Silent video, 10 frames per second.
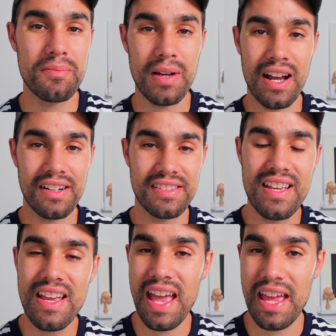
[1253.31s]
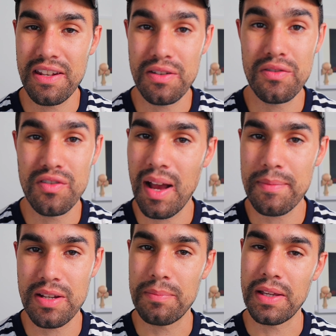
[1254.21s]
box and do
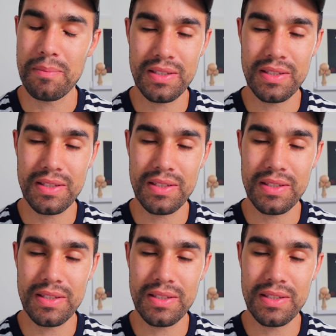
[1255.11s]
drop shipping,